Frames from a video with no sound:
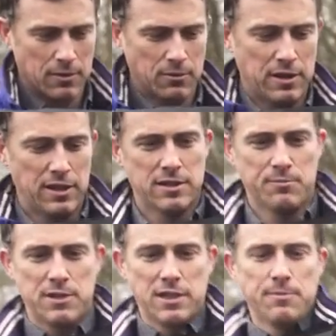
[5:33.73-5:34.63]
wear this and
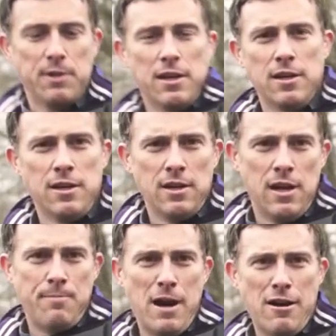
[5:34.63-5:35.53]
pretend to be
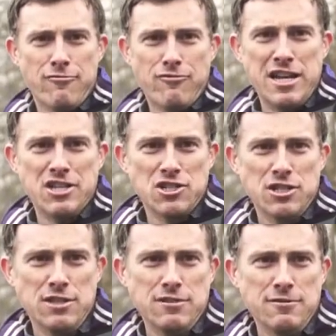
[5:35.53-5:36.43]
a Power Ranger.